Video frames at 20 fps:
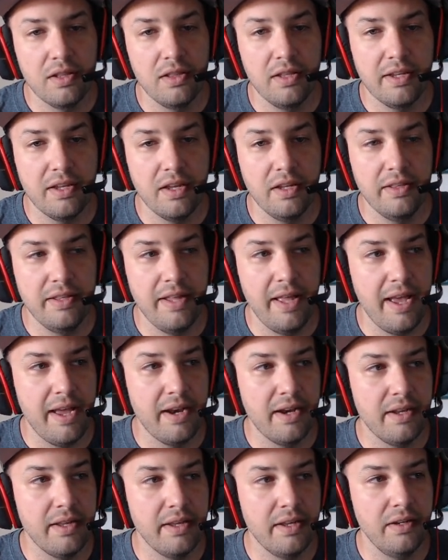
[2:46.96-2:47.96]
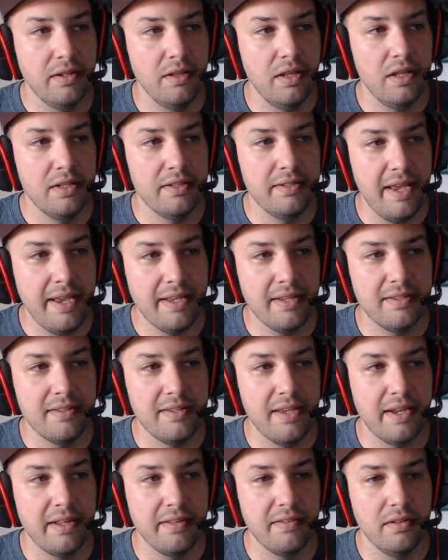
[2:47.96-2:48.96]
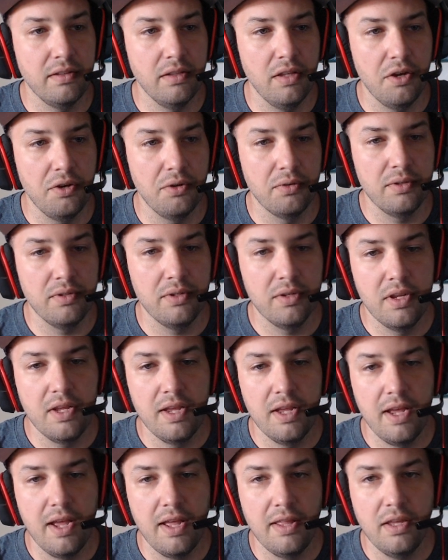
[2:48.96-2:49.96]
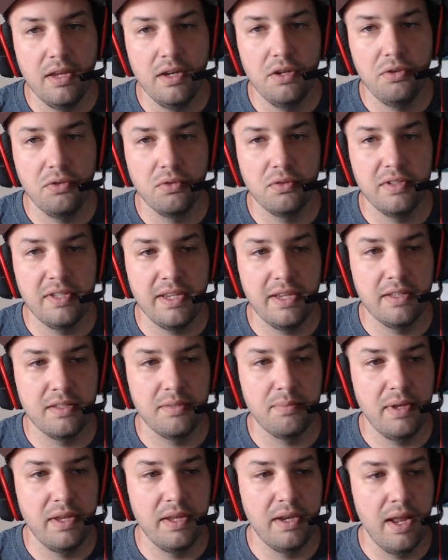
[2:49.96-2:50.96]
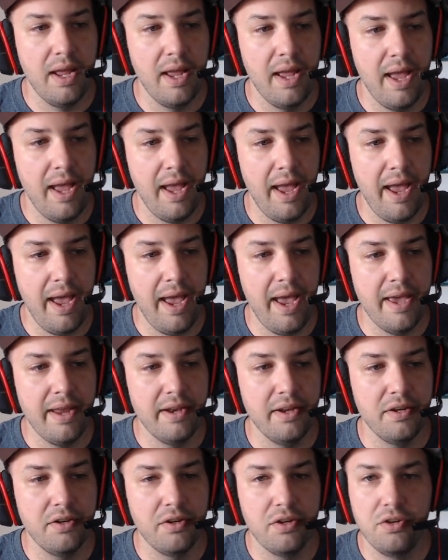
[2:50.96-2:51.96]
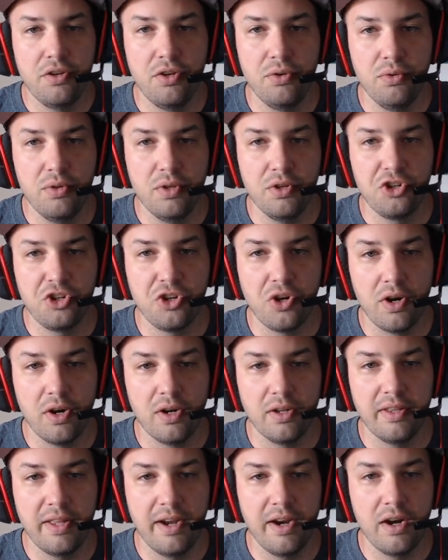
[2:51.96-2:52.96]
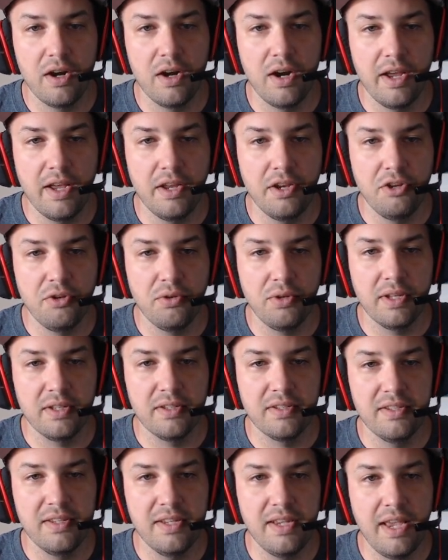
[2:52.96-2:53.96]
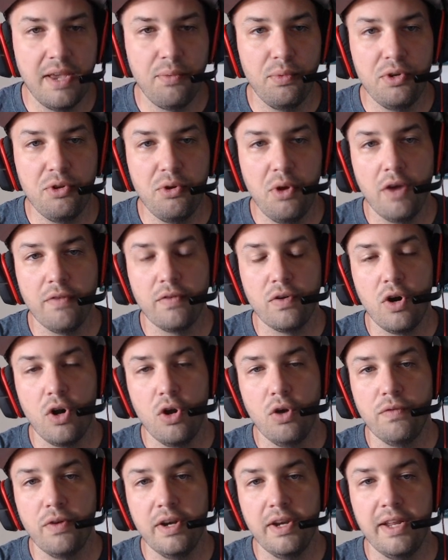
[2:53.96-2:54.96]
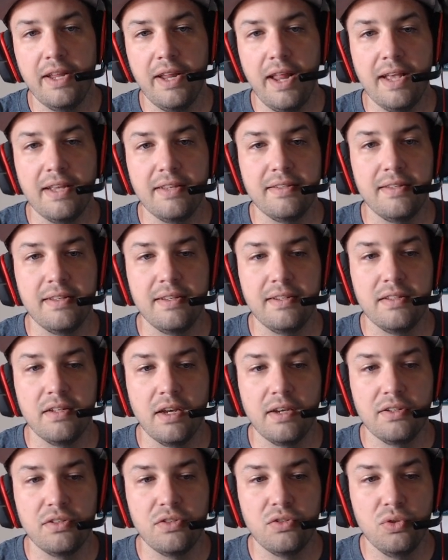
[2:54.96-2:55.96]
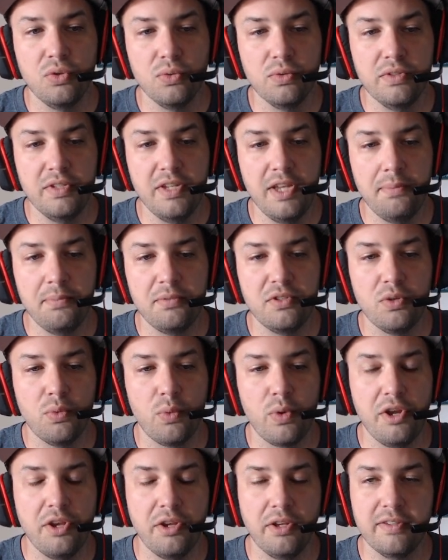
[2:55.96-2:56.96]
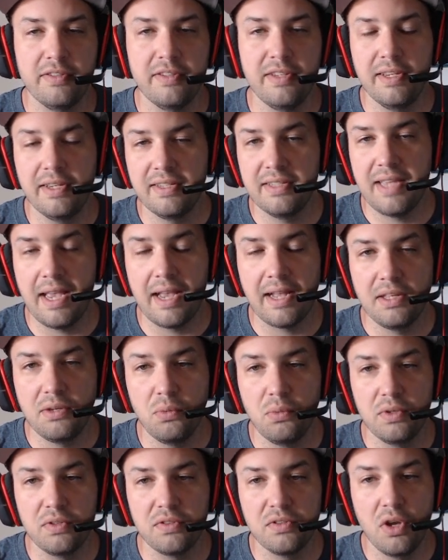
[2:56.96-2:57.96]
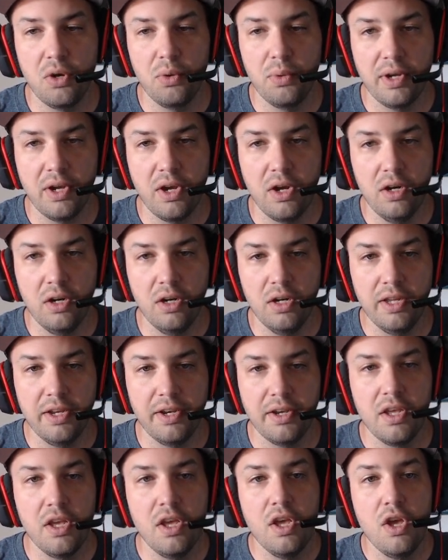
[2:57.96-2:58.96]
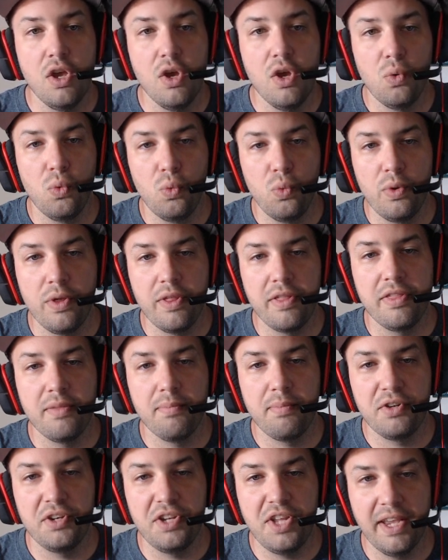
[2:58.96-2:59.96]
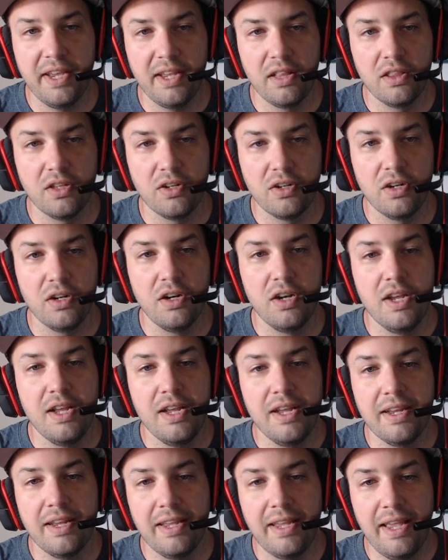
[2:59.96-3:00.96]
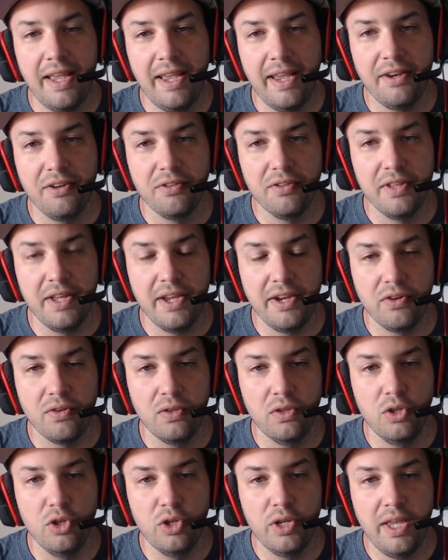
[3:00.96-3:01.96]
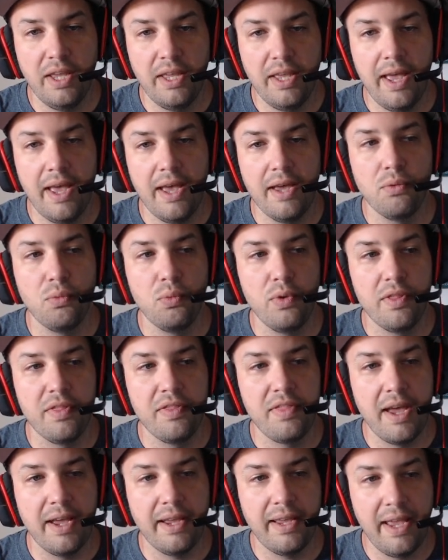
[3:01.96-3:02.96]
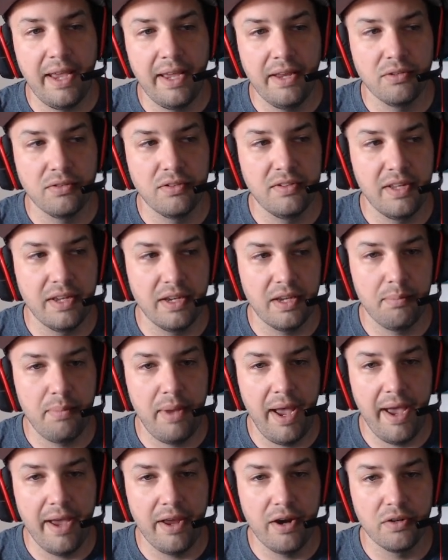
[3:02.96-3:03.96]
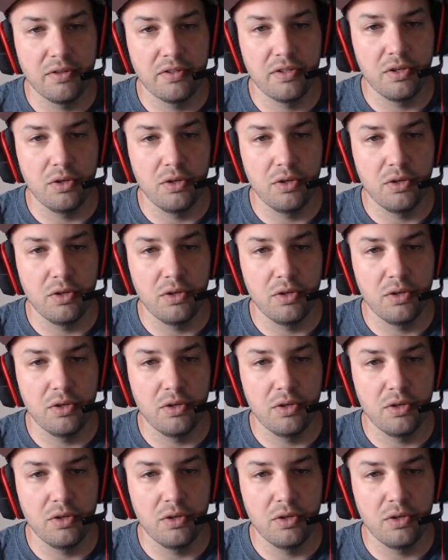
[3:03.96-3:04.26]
Click on that. It'll take a second to load, and then you'll see it's been added to the chart there, and you can see, and when you hover over it, it has these nice tooltips to where you can see exactly what's going on with the particular candle that you're looking at with that candlestick pattern.